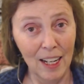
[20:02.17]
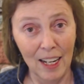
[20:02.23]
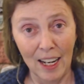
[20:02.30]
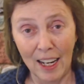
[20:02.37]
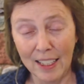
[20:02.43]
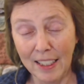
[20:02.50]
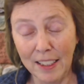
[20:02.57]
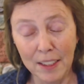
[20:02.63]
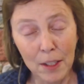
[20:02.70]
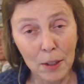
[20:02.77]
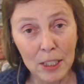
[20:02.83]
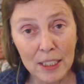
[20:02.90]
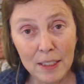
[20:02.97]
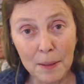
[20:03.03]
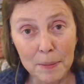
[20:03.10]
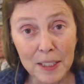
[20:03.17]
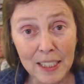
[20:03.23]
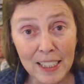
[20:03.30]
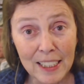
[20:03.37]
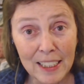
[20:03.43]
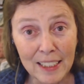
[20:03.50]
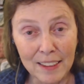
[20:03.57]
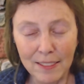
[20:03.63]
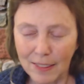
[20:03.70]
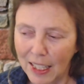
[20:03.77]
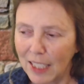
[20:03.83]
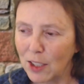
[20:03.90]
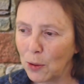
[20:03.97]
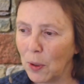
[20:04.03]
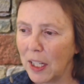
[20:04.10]
I need to go get something to eat.
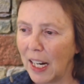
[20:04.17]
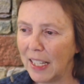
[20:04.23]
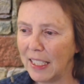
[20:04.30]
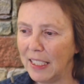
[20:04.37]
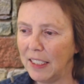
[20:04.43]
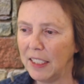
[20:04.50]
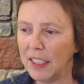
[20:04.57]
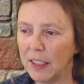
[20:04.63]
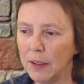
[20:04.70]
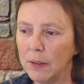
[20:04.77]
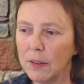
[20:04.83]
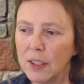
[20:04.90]
That's what I need to do.